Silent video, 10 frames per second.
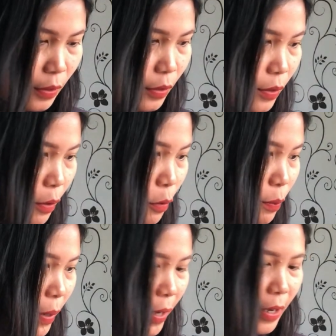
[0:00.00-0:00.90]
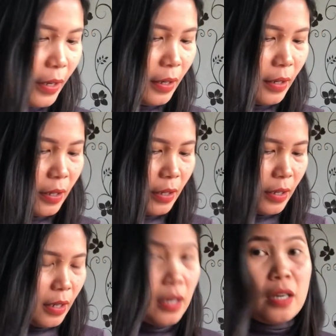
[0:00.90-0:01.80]
let's open.
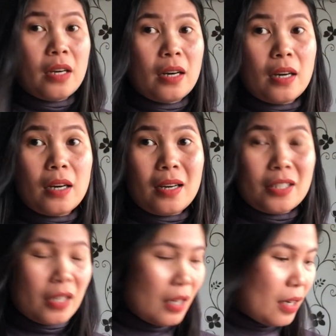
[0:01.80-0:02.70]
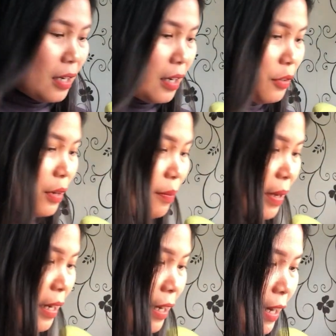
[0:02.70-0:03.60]
At saka ano nga
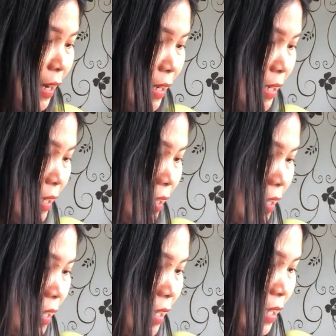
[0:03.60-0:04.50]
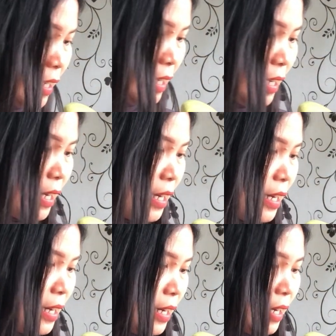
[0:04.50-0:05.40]
pala guys,
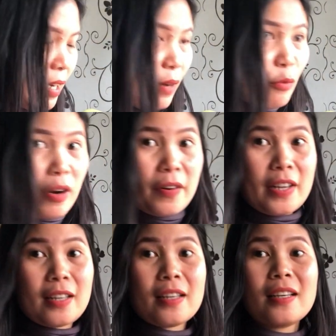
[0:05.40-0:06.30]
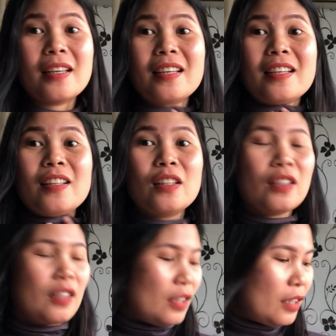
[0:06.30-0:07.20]
I'm wearing
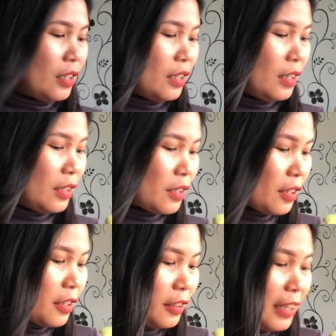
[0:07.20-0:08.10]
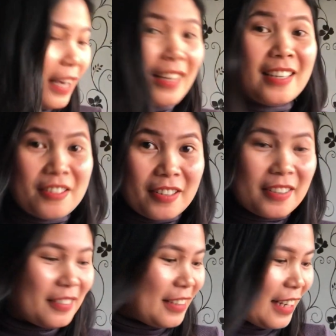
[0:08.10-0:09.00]

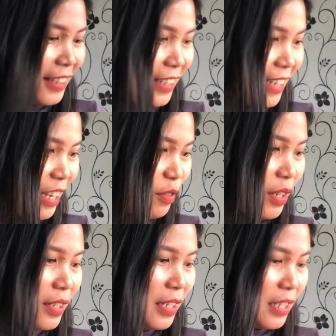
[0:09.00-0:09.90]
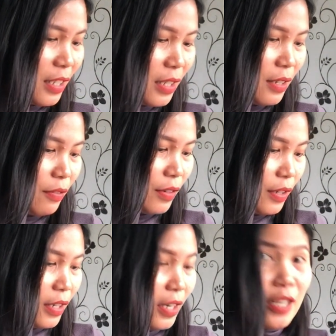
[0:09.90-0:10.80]
turtleneck today because it's
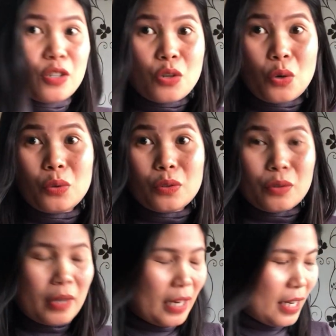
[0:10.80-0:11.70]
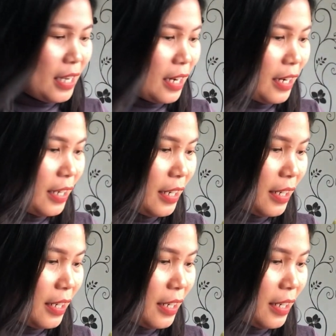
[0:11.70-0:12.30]
cold already here.